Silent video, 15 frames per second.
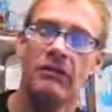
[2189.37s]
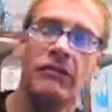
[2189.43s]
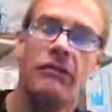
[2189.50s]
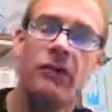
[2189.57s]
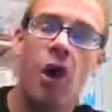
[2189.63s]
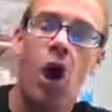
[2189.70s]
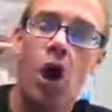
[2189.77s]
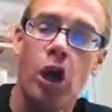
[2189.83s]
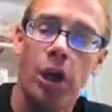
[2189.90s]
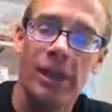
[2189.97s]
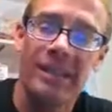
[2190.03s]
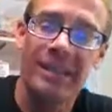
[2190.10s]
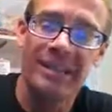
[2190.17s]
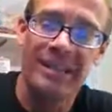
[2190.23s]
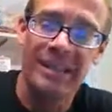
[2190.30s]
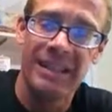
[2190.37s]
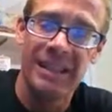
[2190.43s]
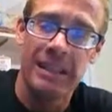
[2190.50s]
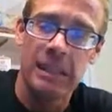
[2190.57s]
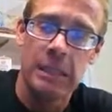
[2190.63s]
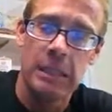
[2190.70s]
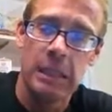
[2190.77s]
far
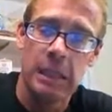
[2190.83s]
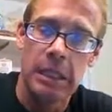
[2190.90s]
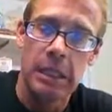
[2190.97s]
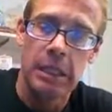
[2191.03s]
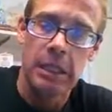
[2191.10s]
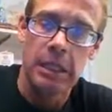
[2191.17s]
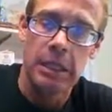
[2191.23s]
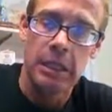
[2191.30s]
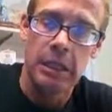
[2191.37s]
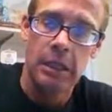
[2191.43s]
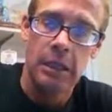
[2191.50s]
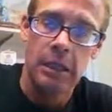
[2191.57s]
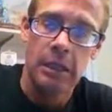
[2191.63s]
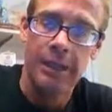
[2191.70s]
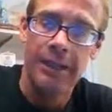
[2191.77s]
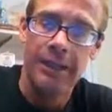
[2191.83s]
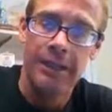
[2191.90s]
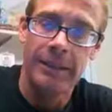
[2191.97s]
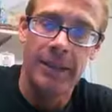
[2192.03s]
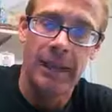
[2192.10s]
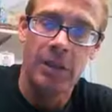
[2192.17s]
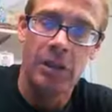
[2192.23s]
exceeds
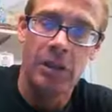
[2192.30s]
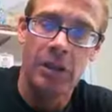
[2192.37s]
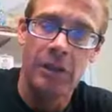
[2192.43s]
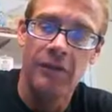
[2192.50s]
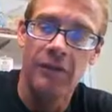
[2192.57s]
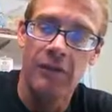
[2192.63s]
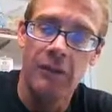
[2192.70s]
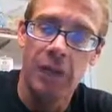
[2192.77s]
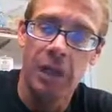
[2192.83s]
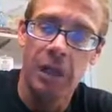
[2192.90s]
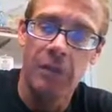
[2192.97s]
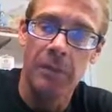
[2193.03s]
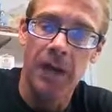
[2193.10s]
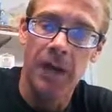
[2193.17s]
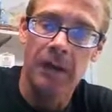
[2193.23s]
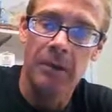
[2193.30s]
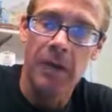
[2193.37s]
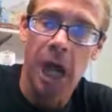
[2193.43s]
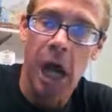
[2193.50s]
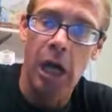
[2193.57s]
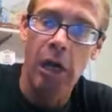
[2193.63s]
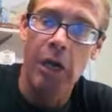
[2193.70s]
any damage I've ever done in my
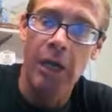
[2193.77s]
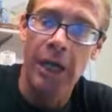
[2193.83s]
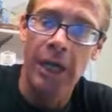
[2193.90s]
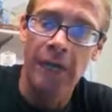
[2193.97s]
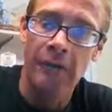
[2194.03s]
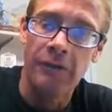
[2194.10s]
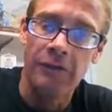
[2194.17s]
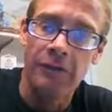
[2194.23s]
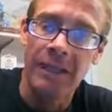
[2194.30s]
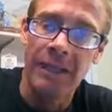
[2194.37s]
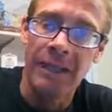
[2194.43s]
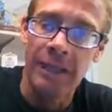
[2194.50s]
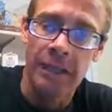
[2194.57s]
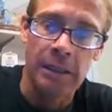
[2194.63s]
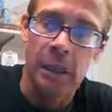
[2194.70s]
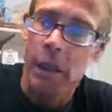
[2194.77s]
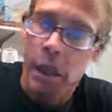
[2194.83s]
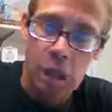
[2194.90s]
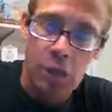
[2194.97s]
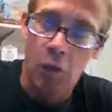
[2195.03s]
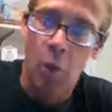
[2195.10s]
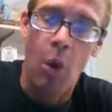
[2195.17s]
entire life to any
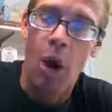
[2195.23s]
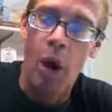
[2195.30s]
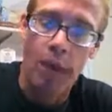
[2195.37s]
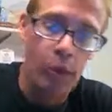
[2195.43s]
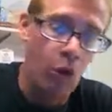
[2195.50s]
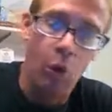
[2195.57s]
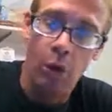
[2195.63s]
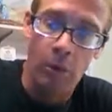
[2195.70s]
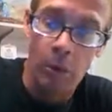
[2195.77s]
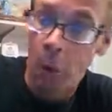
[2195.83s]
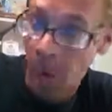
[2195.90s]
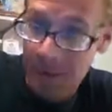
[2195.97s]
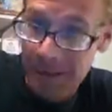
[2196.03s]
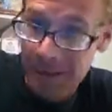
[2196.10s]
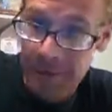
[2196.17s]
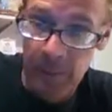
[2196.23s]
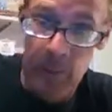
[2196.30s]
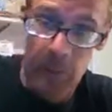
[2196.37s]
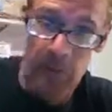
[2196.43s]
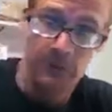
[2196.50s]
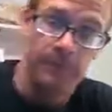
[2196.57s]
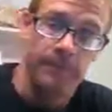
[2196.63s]
one or more
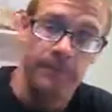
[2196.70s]
people.